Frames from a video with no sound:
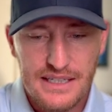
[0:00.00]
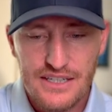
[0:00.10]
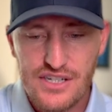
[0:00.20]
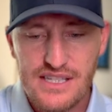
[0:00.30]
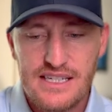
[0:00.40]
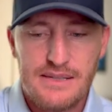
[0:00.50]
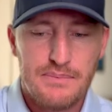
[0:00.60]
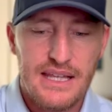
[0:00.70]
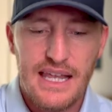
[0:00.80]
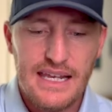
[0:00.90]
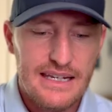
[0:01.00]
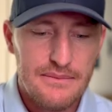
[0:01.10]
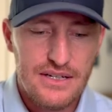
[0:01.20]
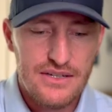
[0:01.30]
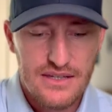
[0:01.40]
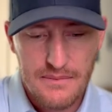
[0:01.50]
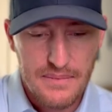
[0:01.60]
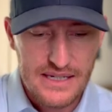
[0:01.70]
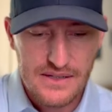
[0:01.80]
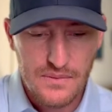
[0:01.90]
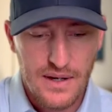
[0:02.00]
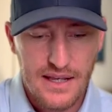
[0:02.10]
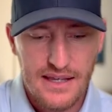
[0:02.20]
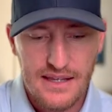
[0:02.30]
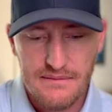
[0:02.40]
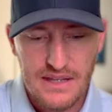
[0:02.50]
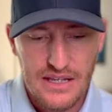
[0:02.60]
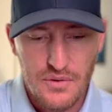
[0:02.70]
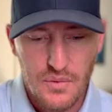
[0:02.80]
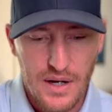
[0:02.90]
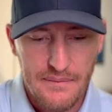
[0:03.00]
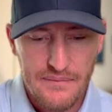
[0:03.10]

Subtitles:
just display an image the best way that you want.